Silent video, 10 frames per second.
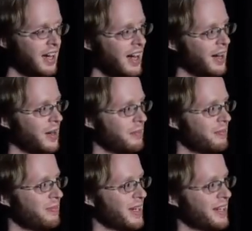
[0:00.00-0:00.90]
um,
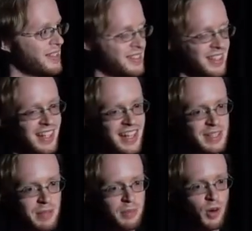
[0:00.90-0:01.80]
because it's a
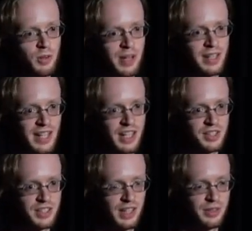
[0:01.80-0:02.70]
bit more of a pain to
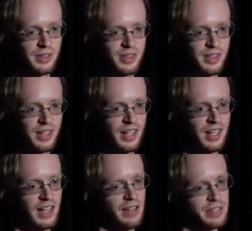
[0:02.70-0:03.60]
actually download the thing.
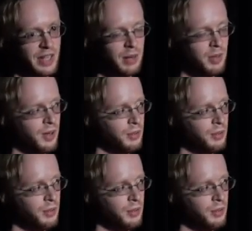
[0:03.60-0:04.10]
I have a tarball,